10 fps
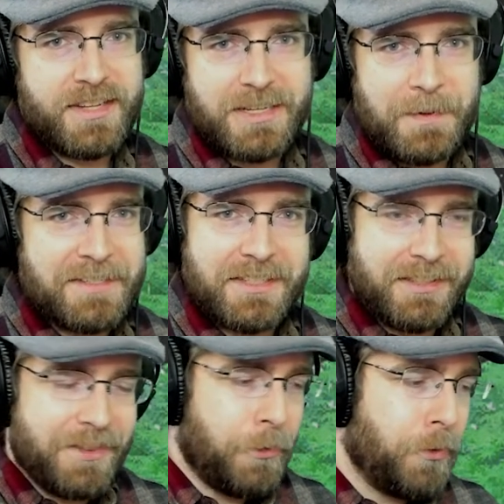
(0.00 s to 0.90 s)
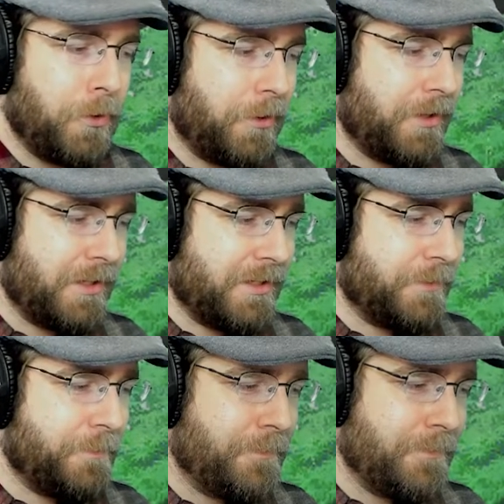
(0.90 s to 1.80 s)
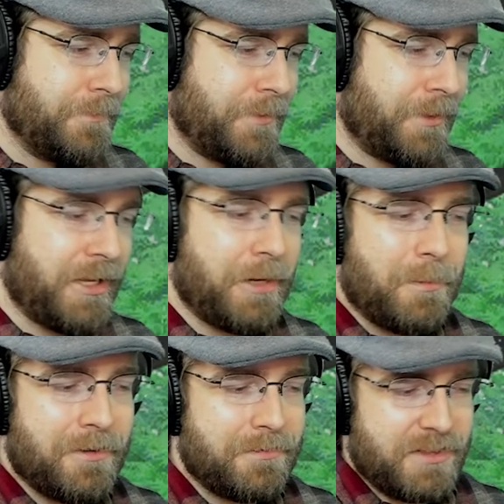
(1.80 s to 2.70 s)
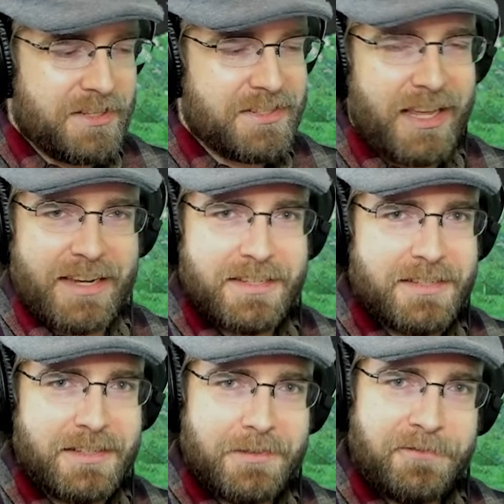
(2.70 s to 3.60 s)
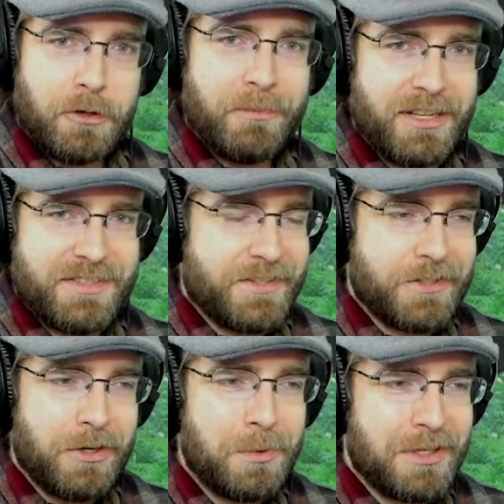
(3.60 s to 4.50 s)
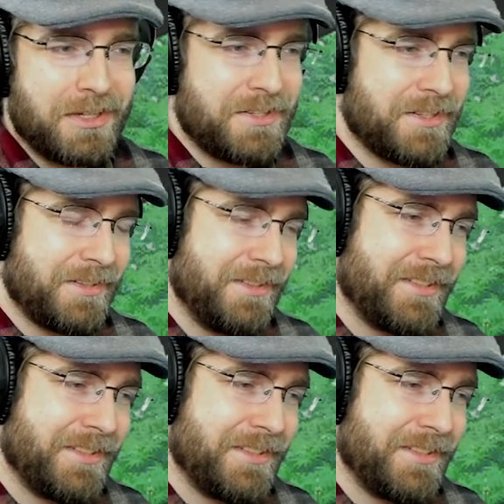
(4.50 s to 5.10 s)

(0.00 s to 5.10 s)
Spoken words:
That's basically the whole theme of this last few months, is no worries.